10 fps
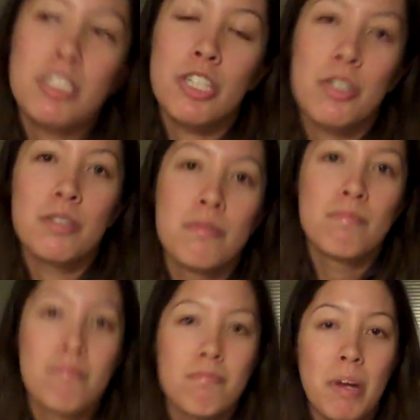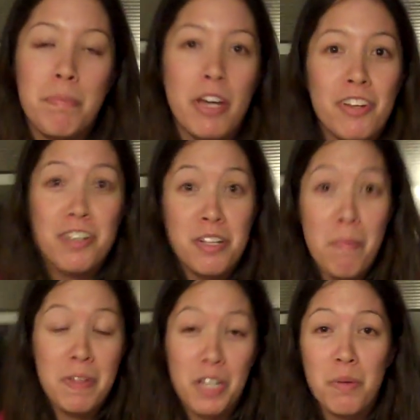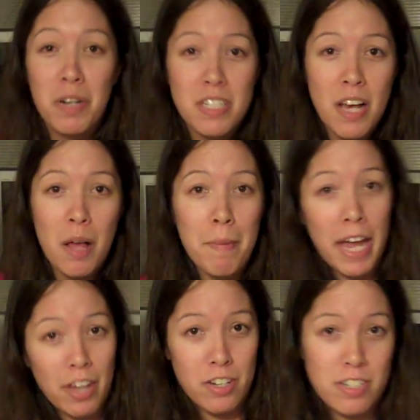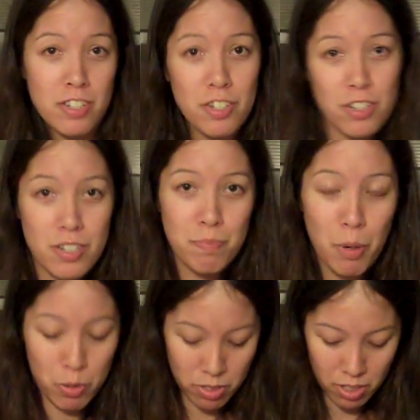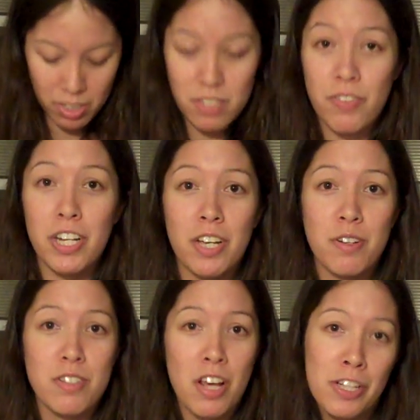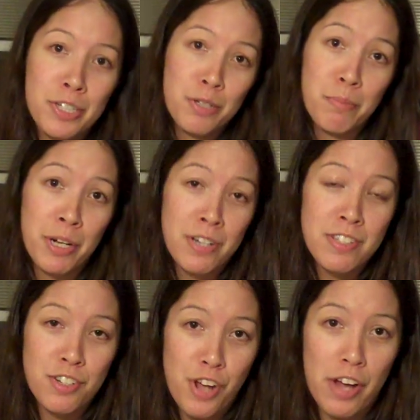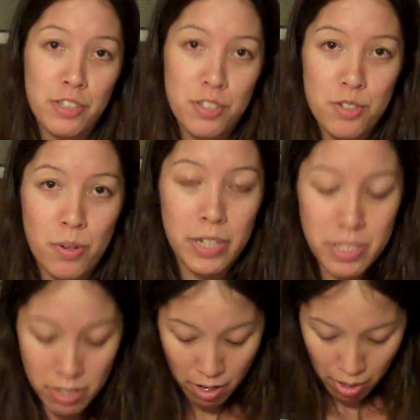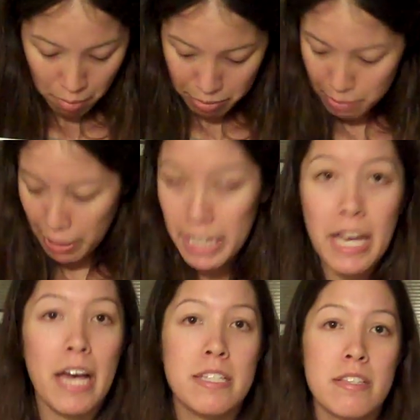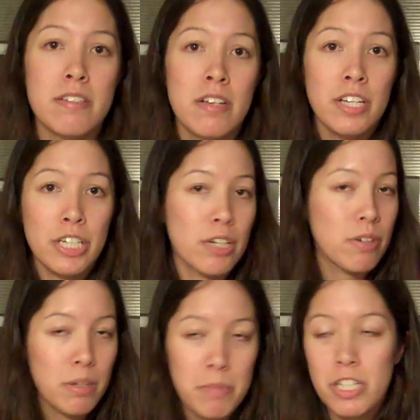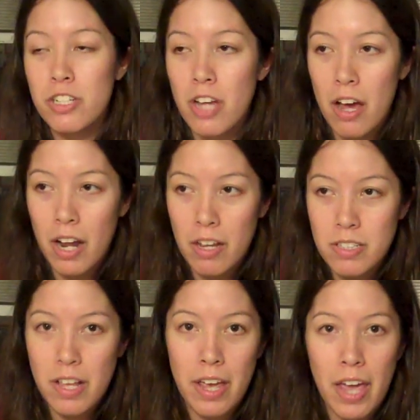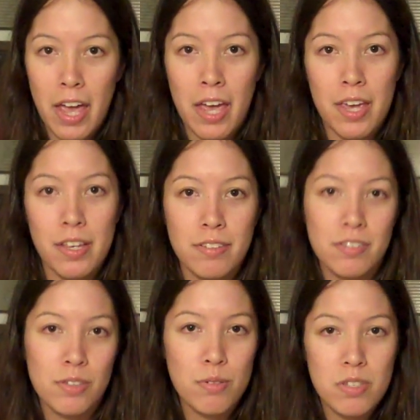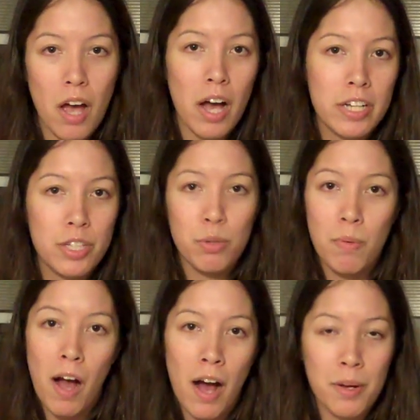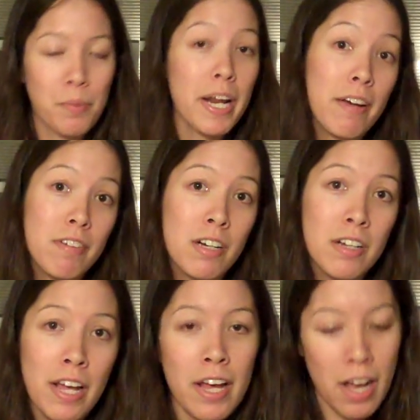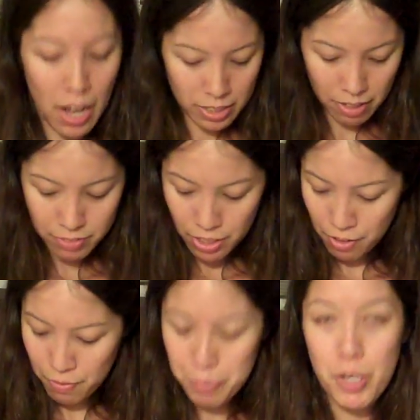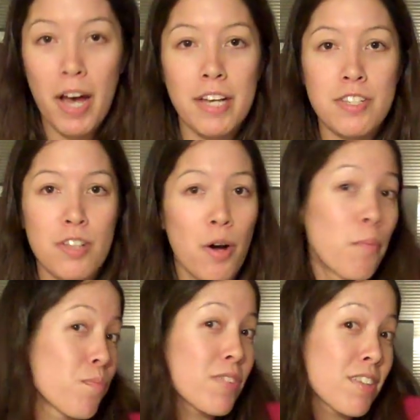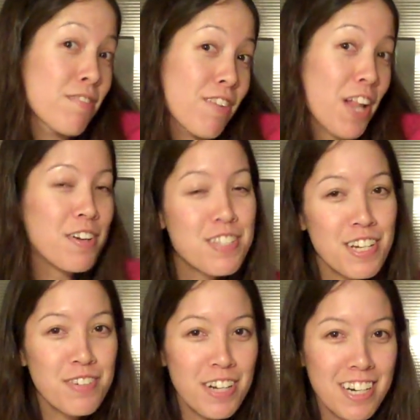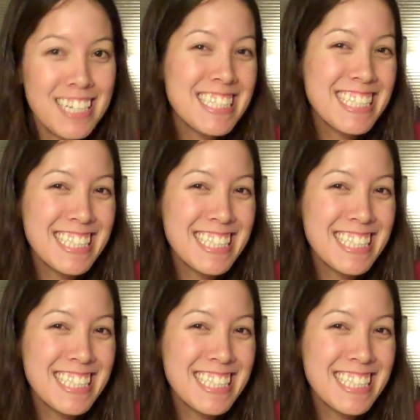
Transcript: you know, my brother or something, you want to tell him, hey, your sister's posting these videos telling your embarrassing childhood stories, be my guest, you know, give me a shout out, say, hey, you suck, you rock, whatever. I'd love to hear from you guys, so follow us on Twitter.